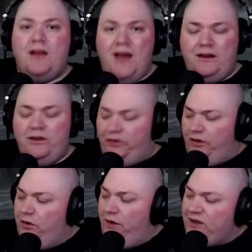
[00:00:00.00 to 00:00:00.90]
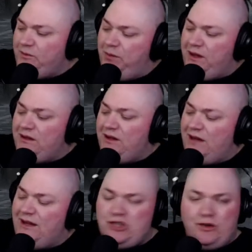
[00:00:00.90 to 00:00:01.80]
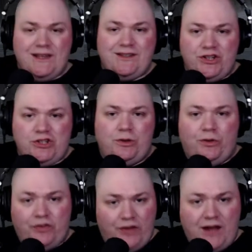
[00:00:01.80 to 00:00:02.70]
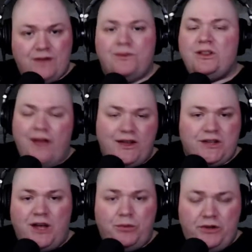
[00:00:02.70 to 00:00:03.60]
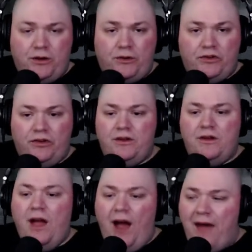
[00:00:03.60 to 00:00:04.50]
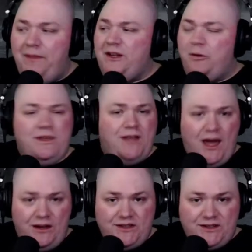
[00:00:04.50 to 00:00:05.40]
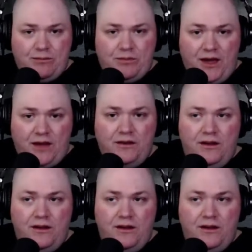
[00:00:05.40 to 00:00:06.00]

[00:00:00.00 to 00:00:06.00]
NSO has been in a transitional state for the last couple years. I think we can accept that.